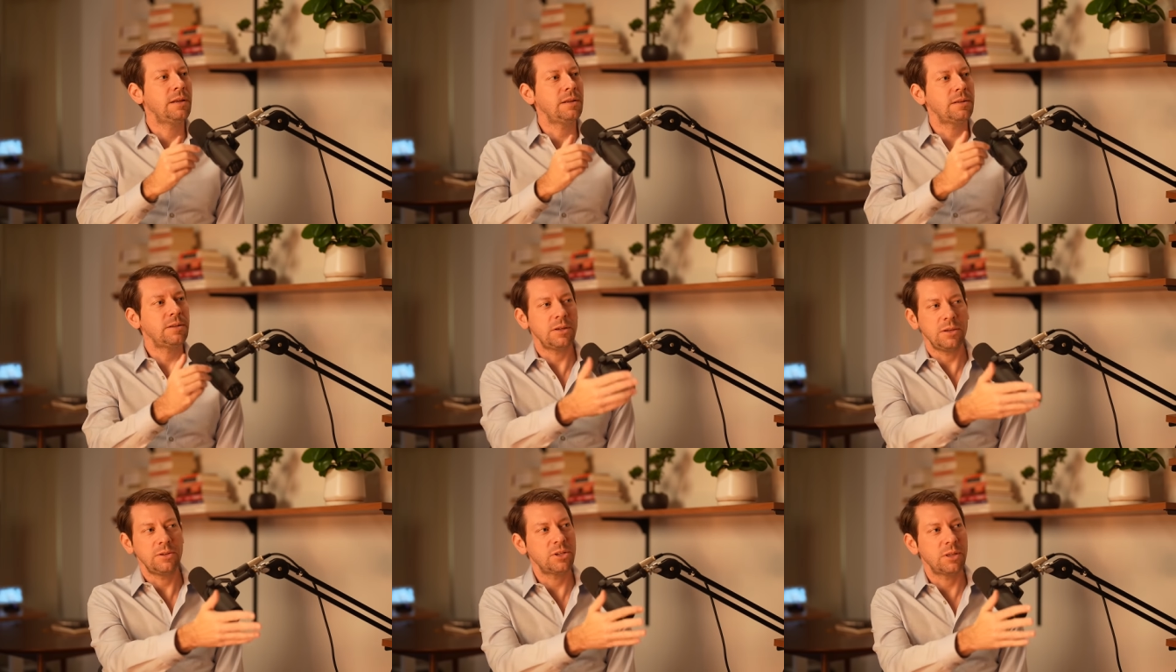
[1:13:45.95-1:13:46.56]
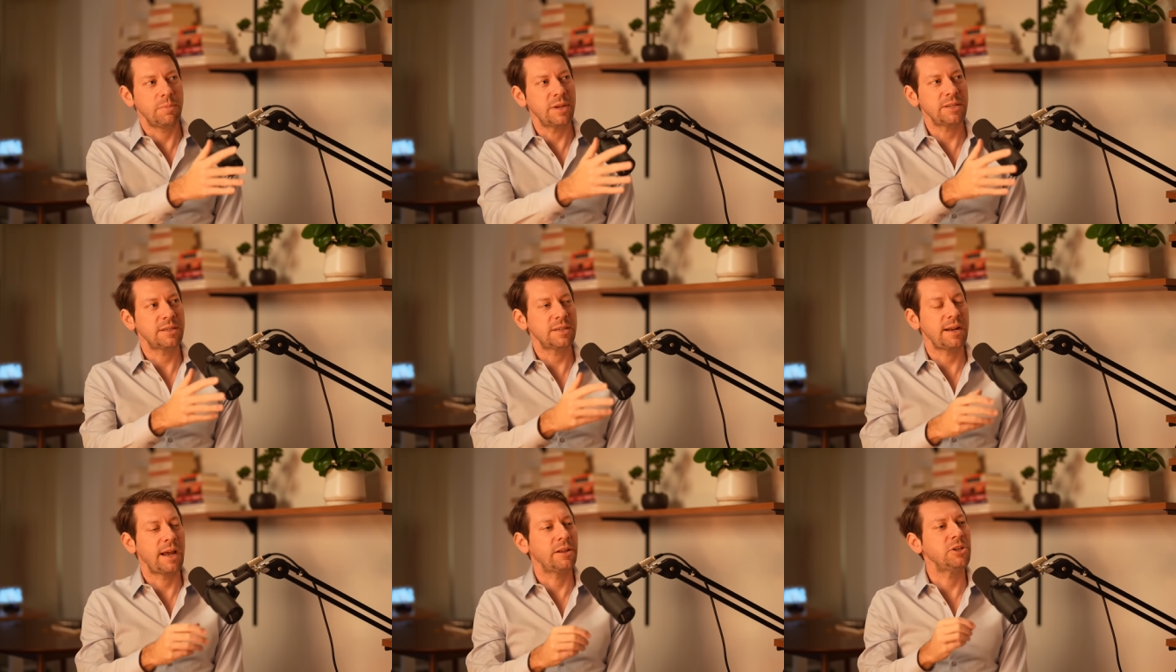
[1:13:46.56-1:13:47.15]
to use the
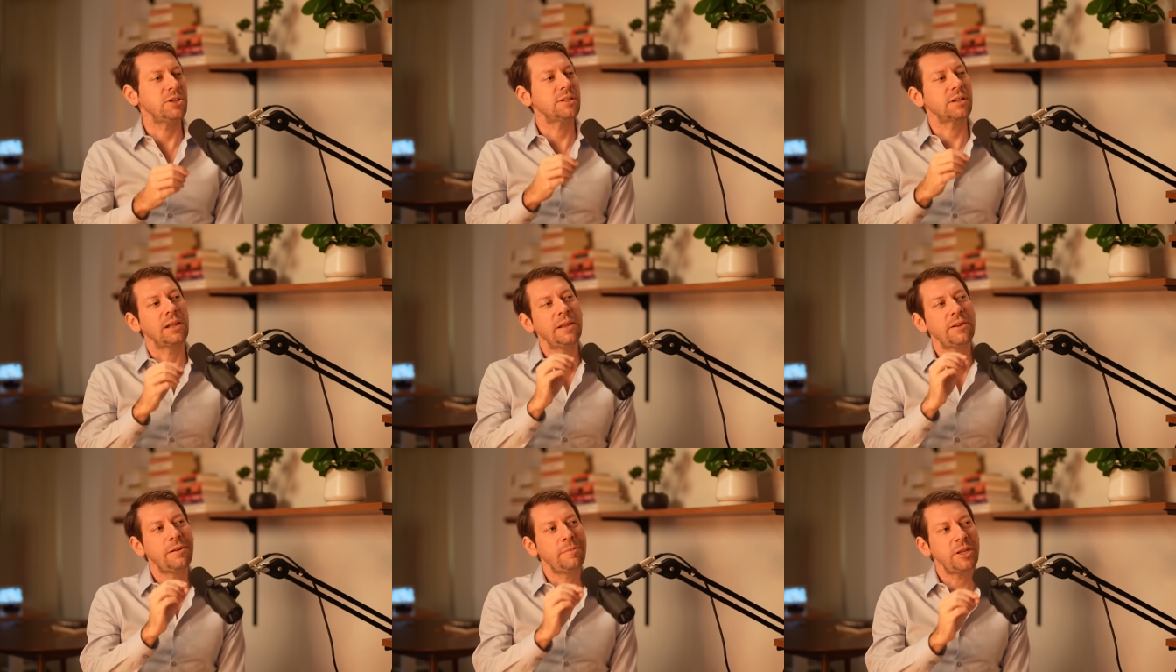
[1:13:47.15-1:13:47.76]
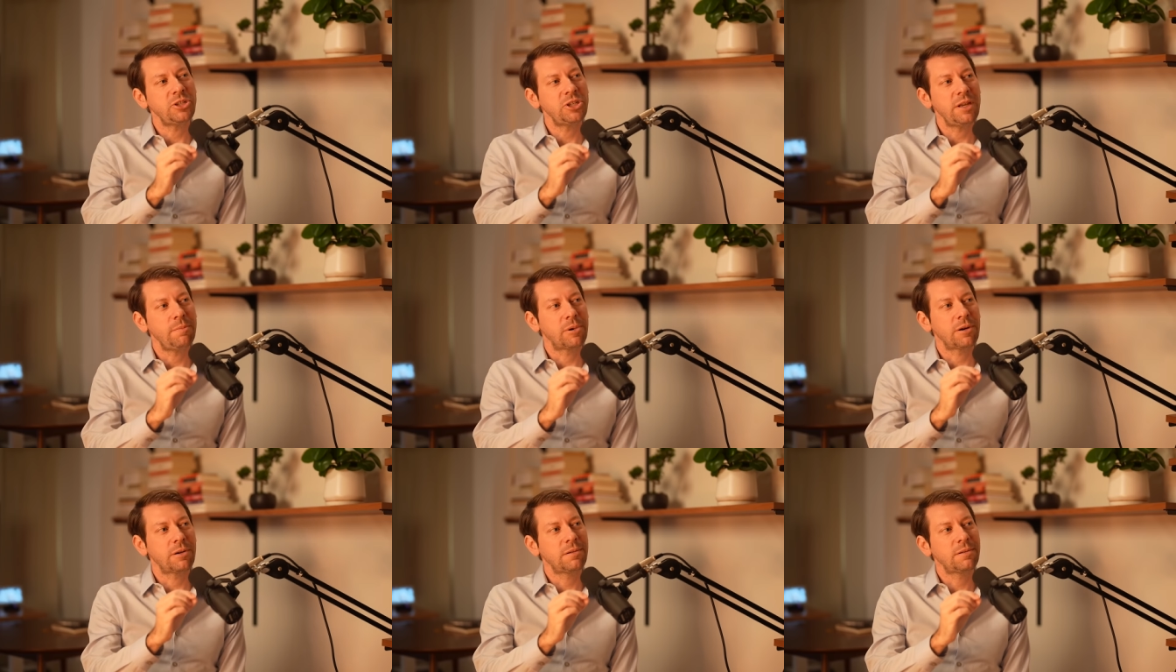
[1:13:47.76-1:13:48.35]
business analogy, just a little bit
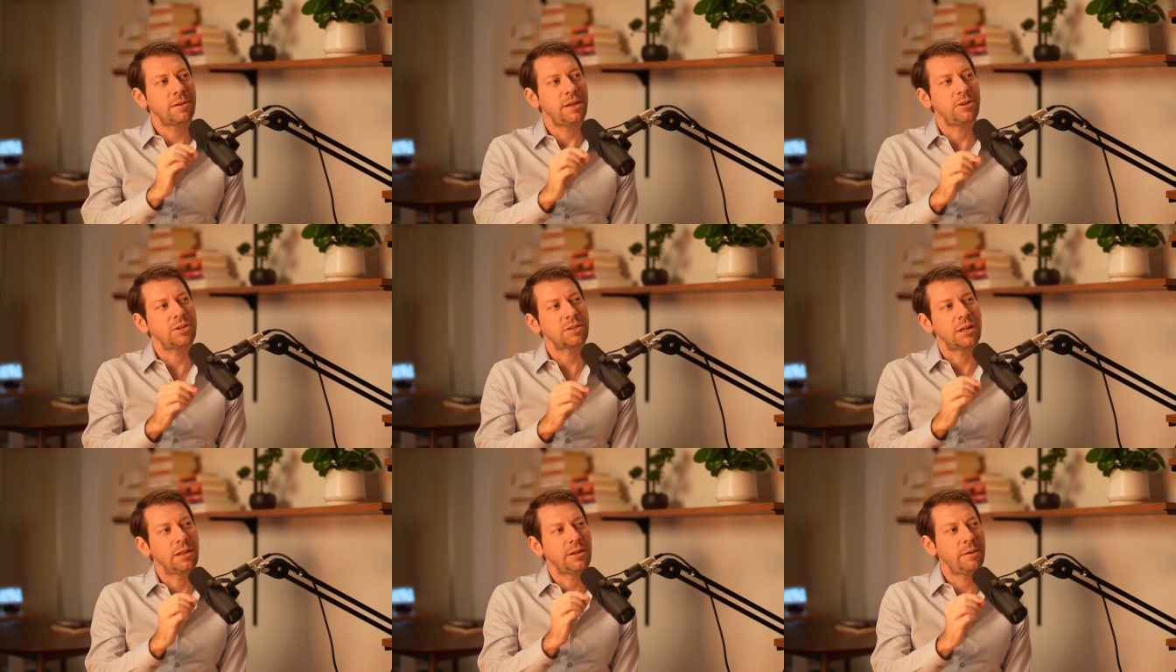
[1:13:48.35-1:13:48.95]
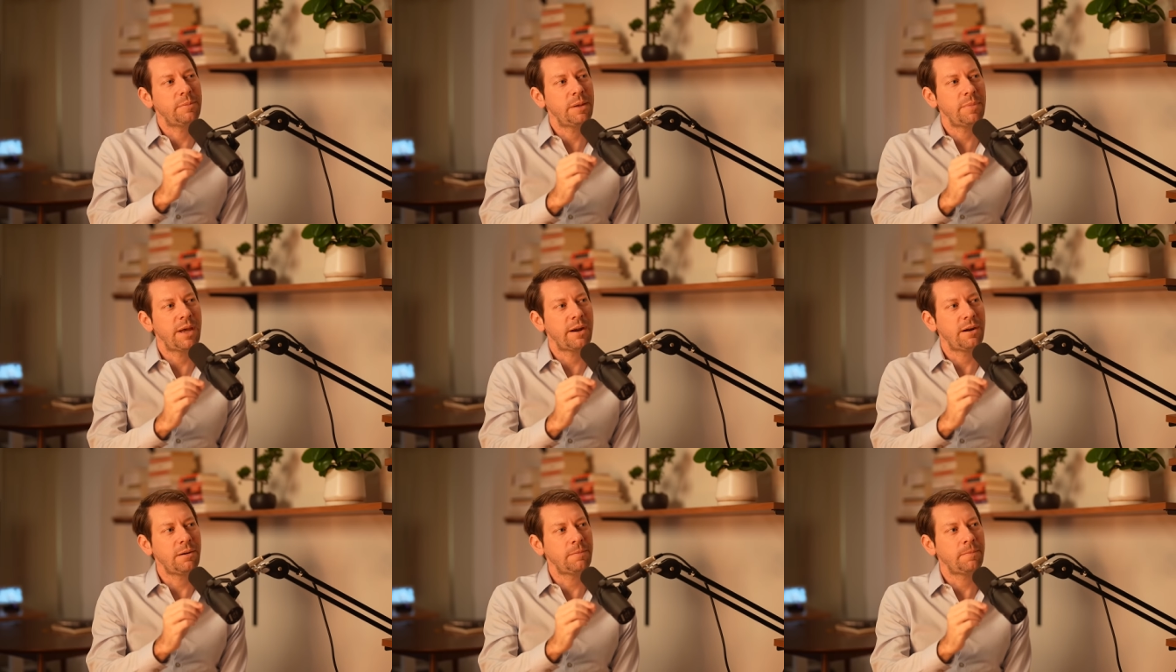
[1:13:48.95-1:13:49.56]
cheaper and just a little bit
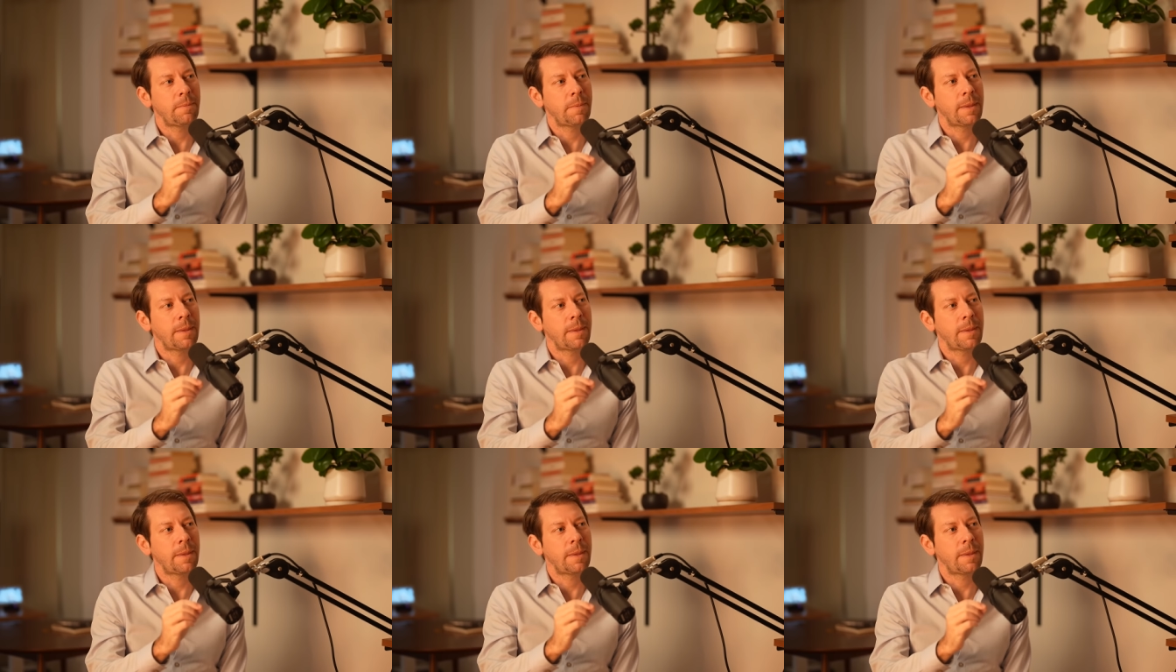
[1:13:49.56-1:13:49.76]
better,